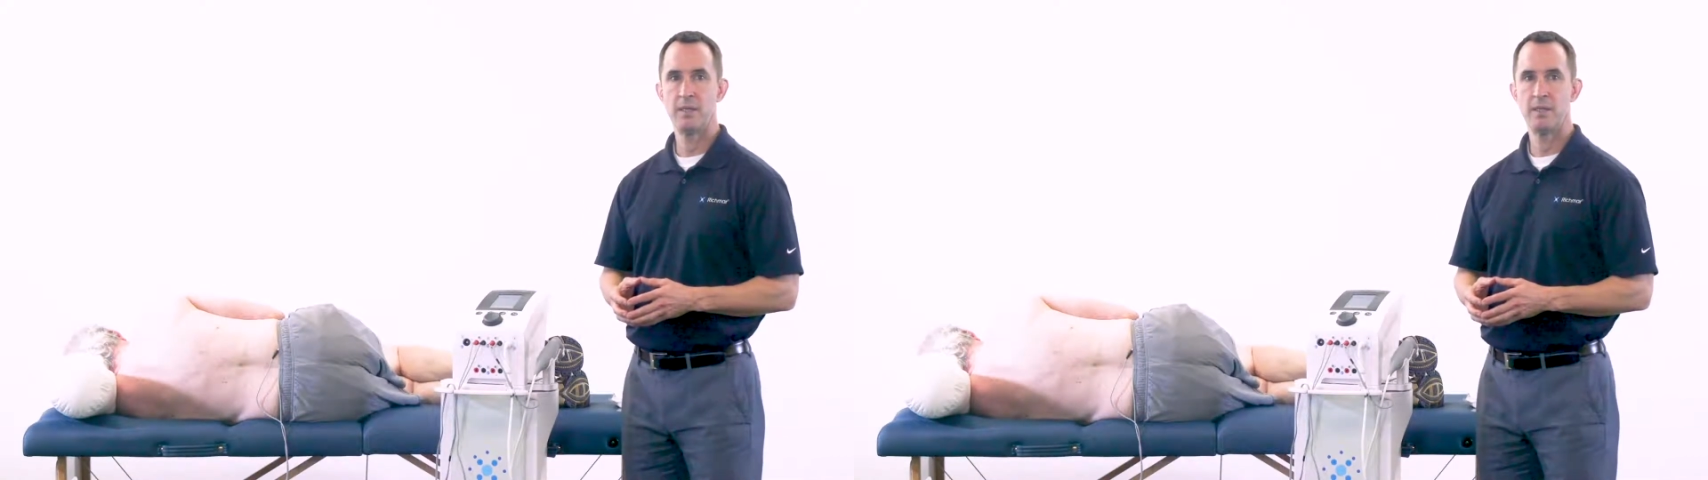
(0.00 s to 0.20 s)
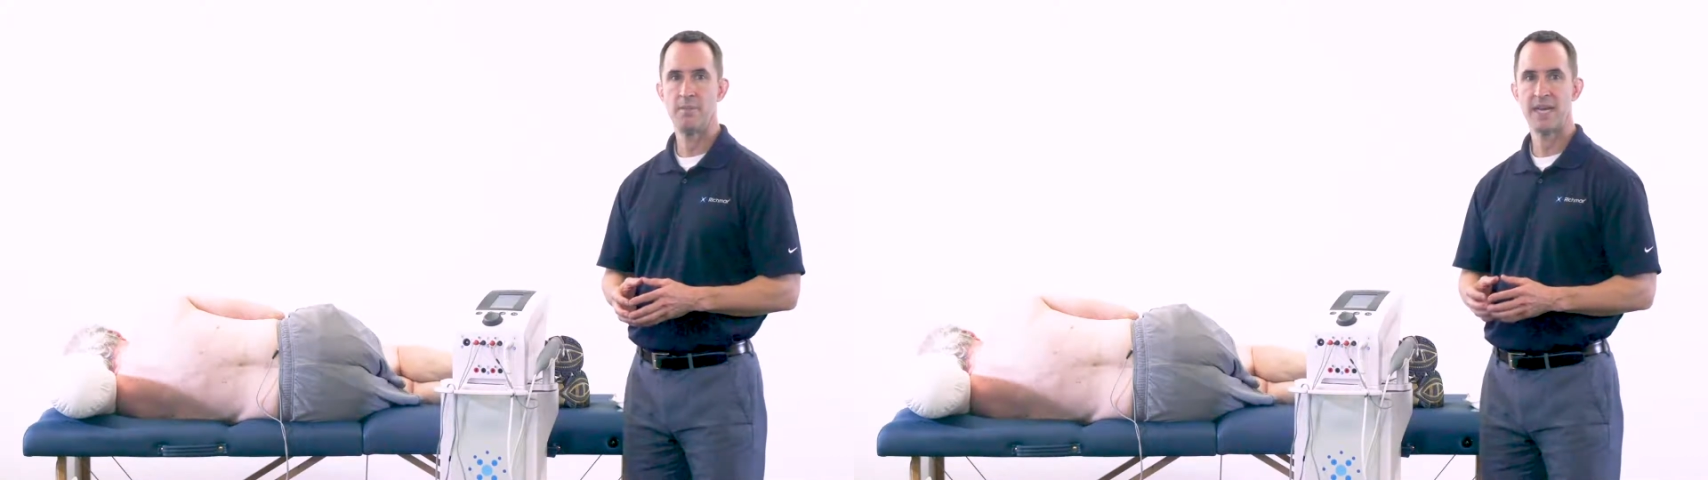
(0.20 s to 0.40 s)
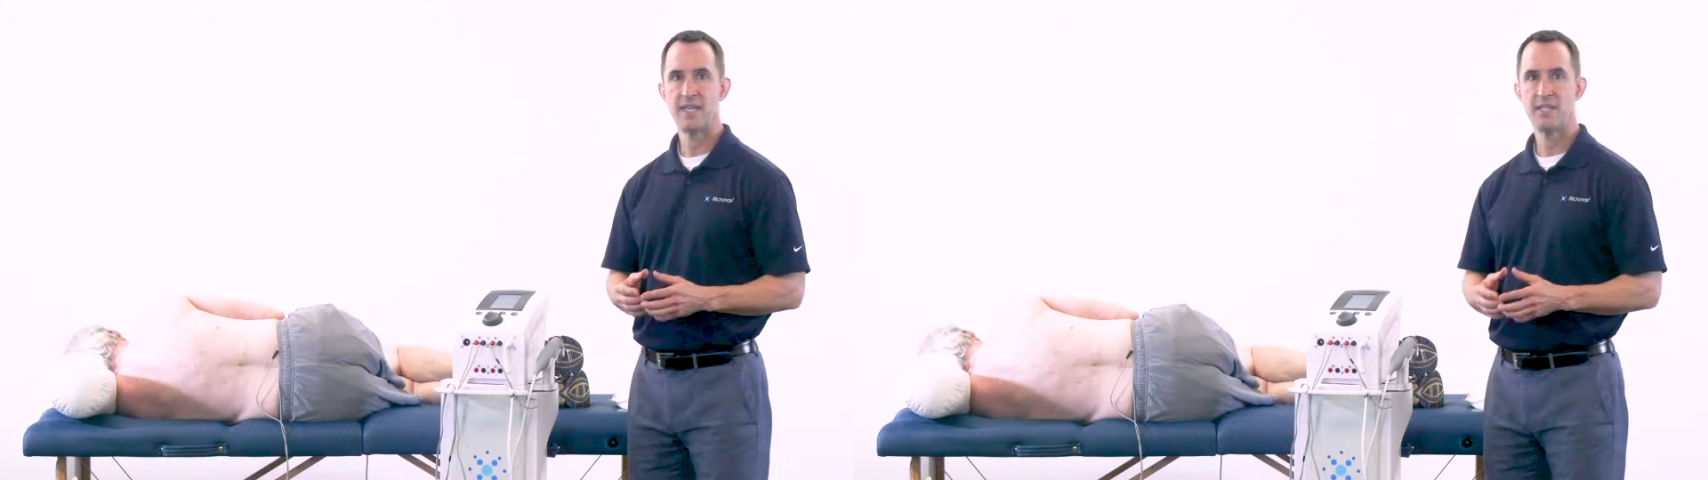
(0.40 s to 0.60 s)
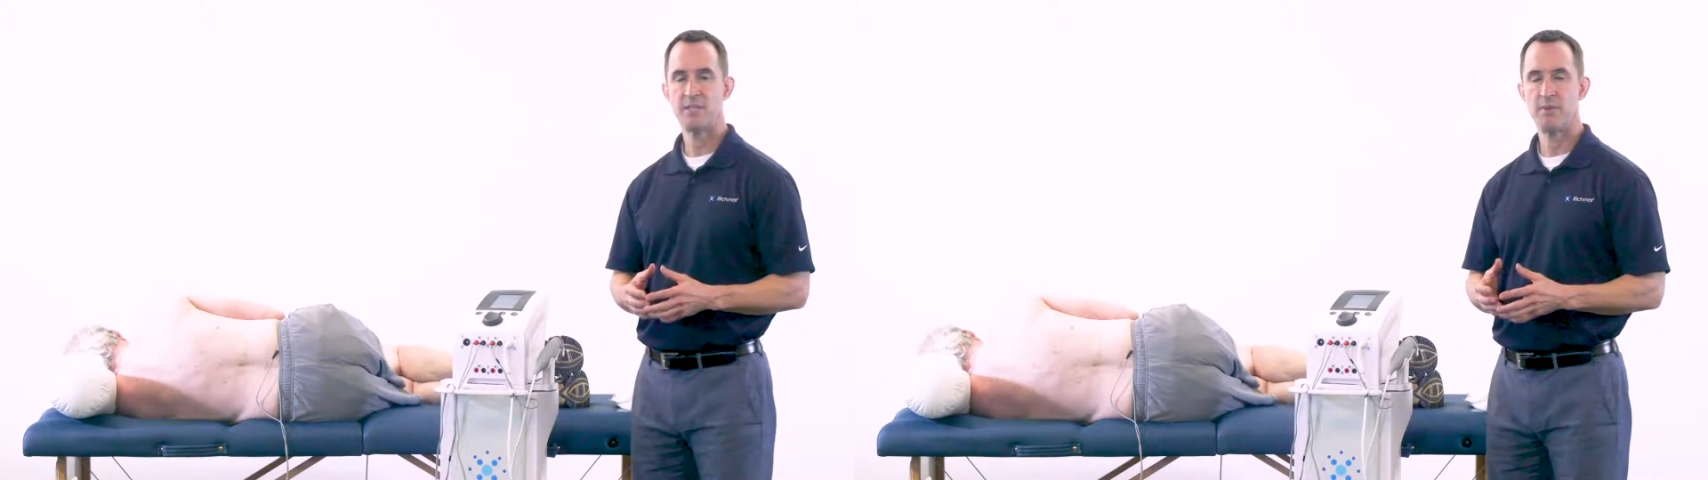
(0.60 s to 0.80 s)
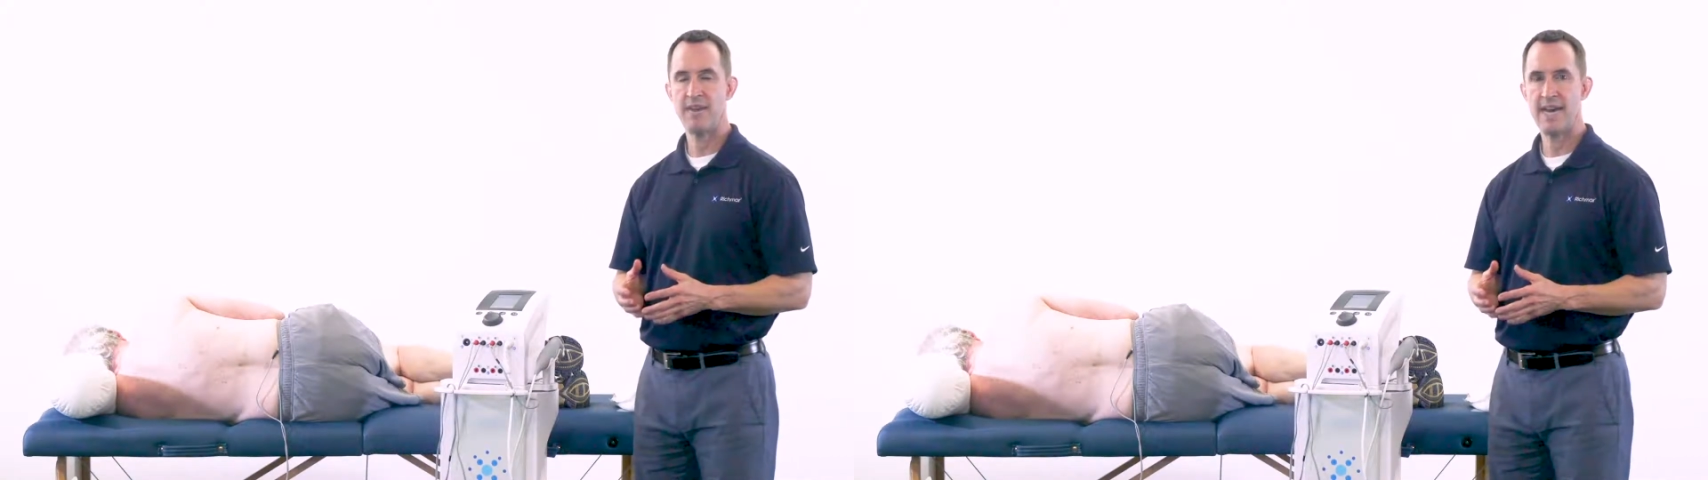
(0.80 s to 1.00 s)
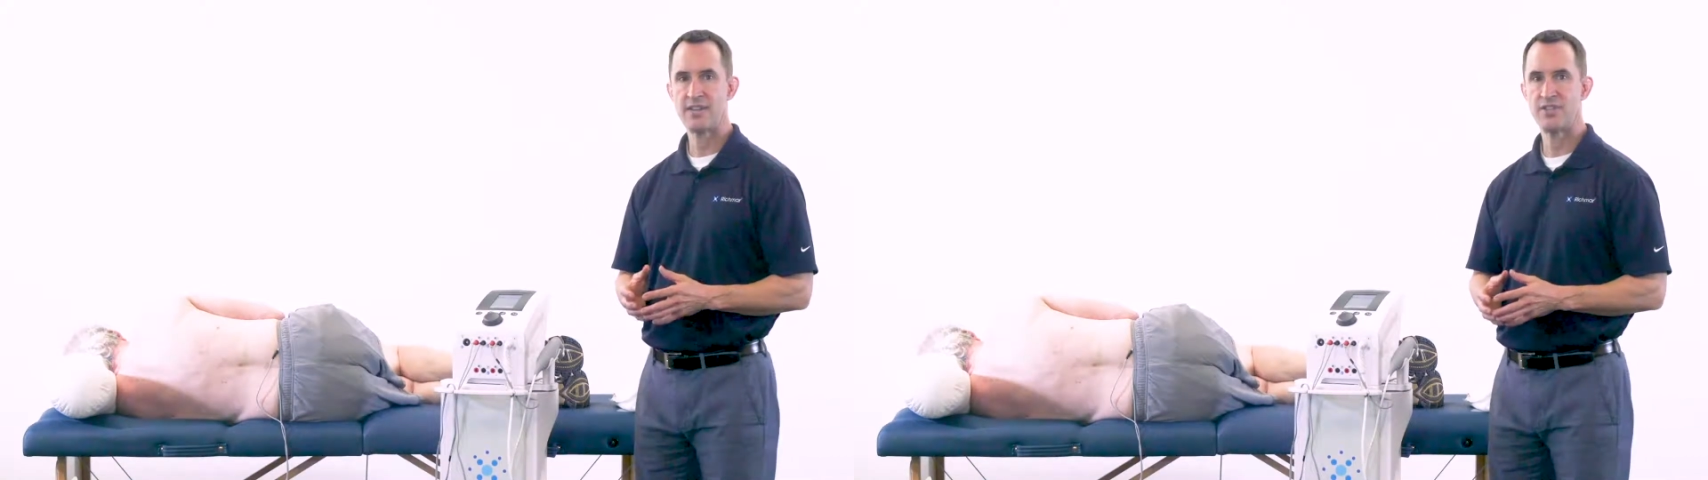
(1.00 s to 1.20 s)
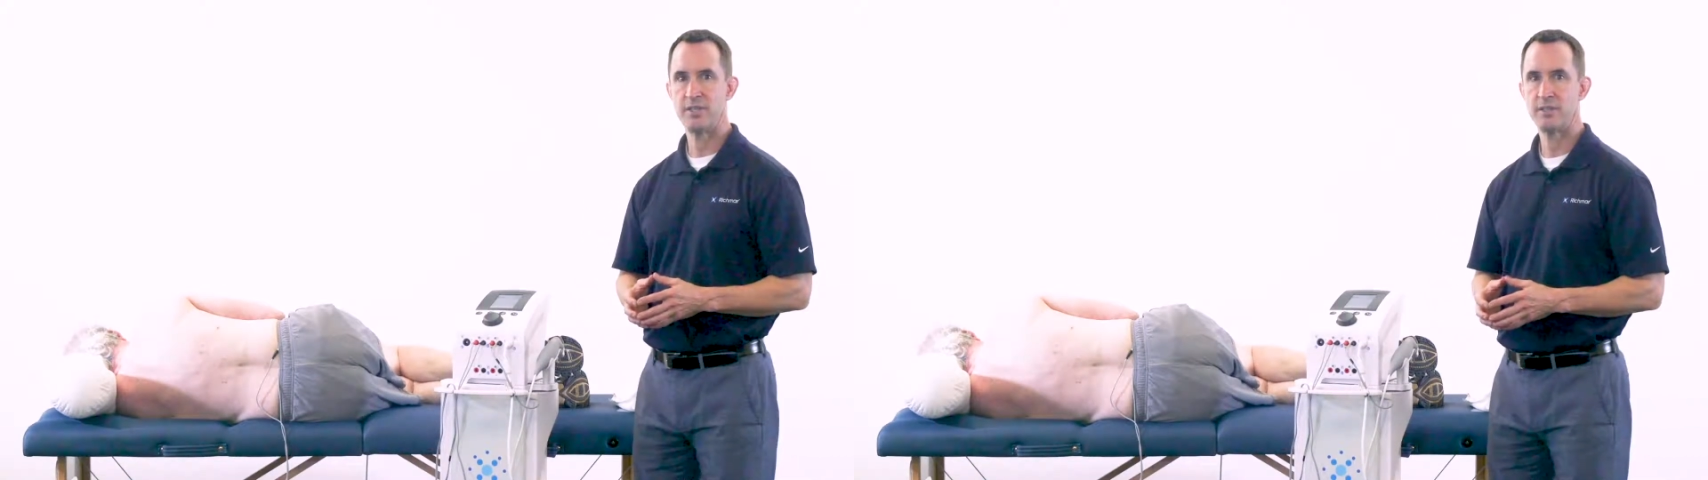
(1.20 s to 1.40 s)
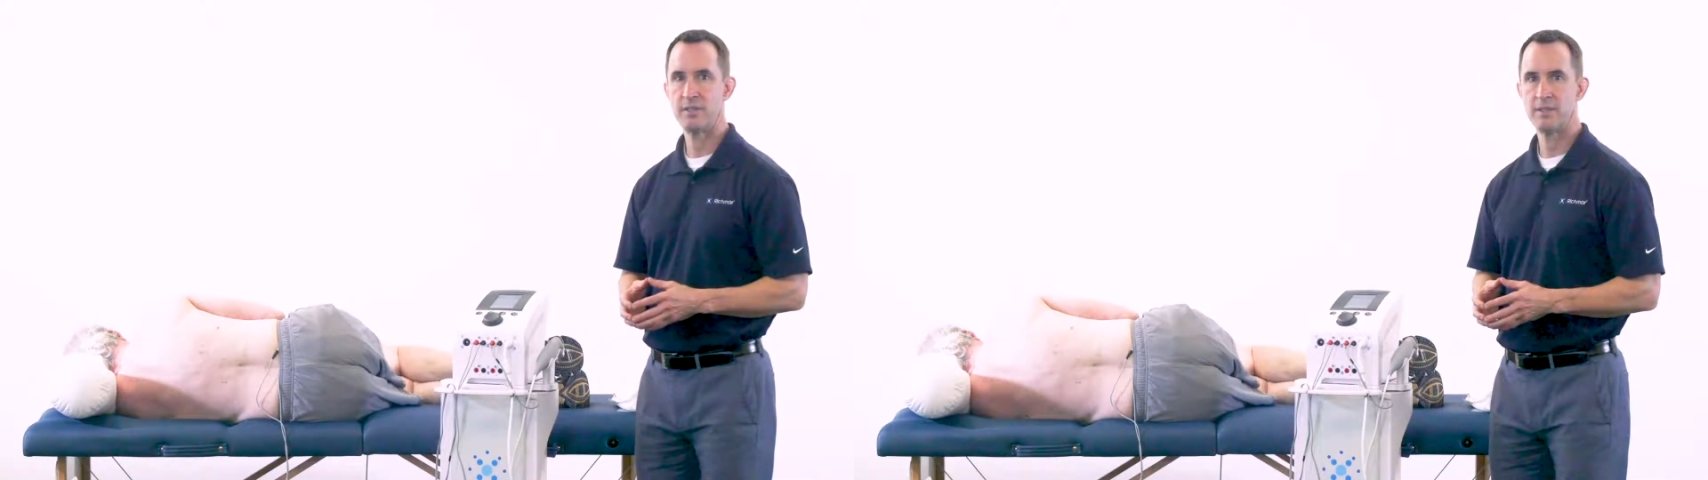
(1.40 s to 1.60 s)
The mechanism of
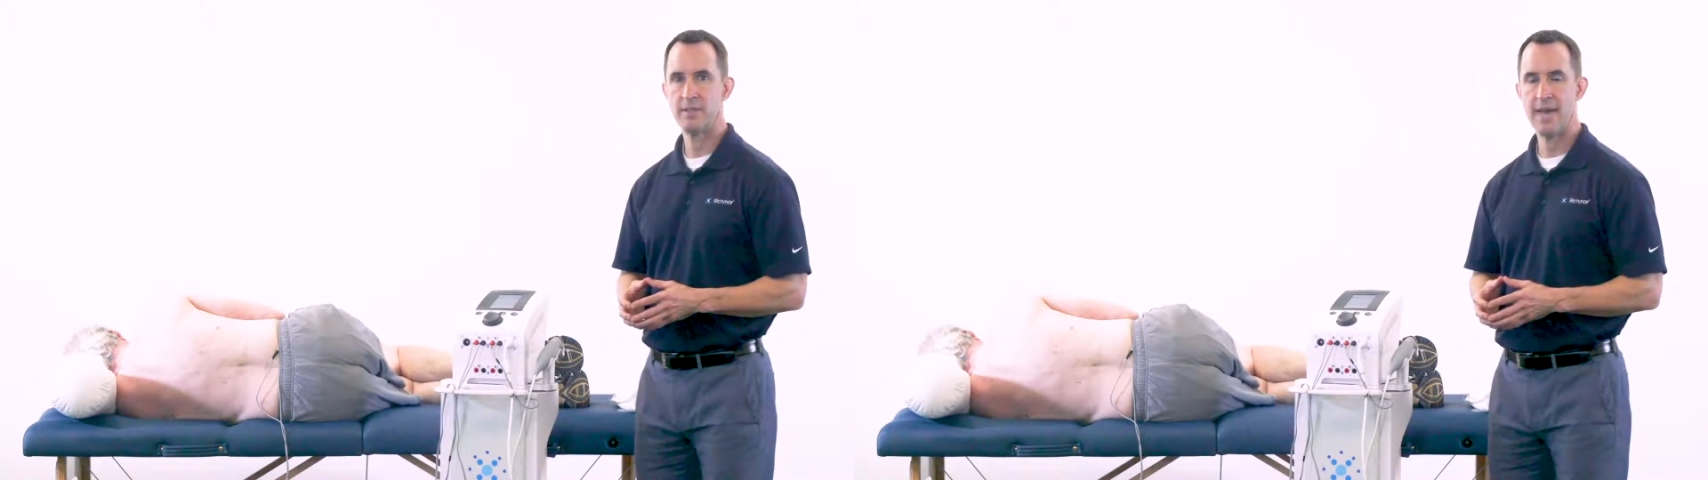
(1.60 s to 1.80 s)
action is